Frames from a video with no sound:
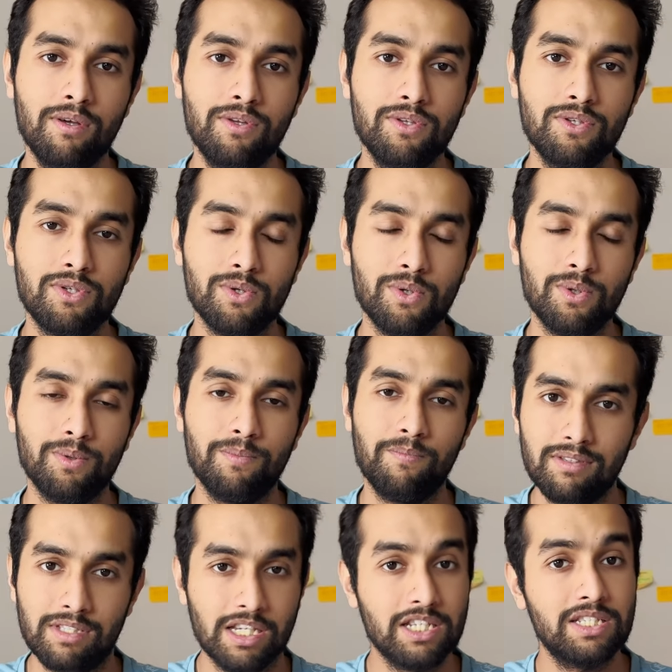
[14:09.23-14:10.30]
So
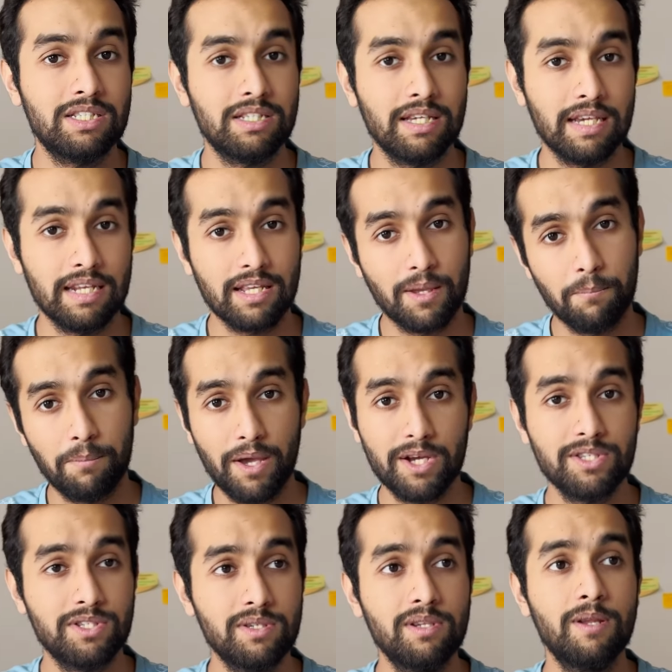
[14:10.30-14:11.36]
just in
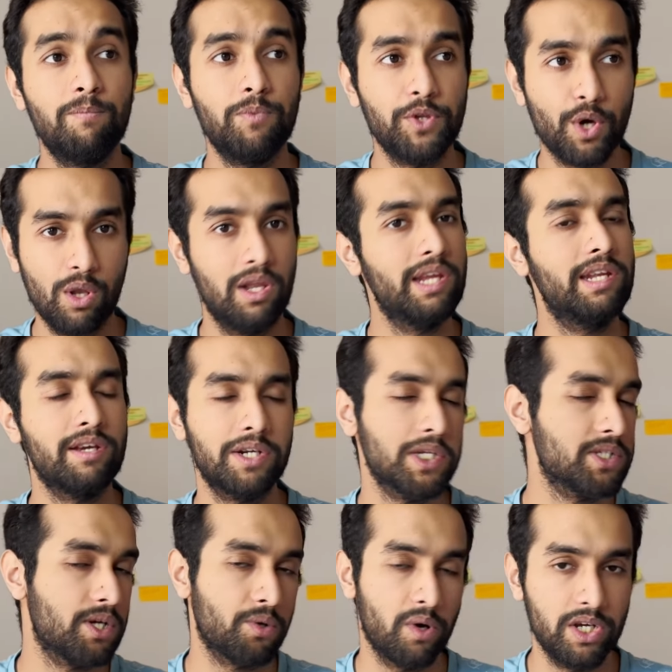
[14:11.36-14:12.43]
comparison, the online degrees
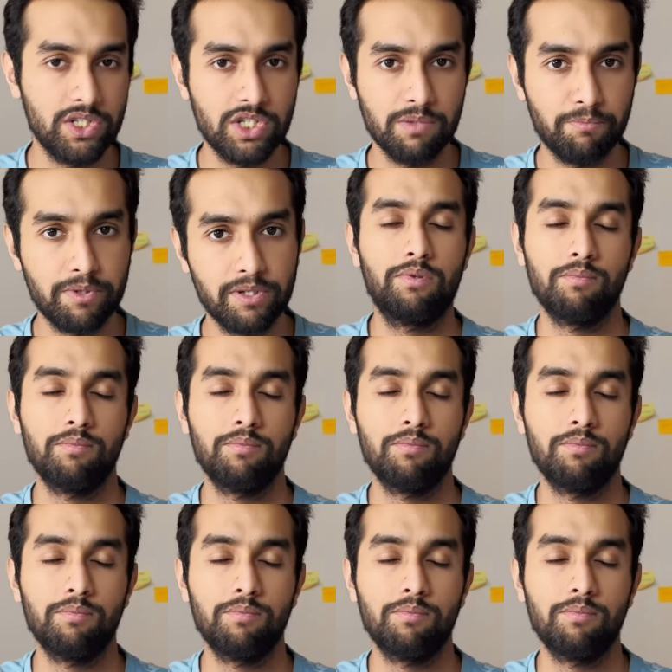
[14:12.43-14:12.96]
are quite cheaper.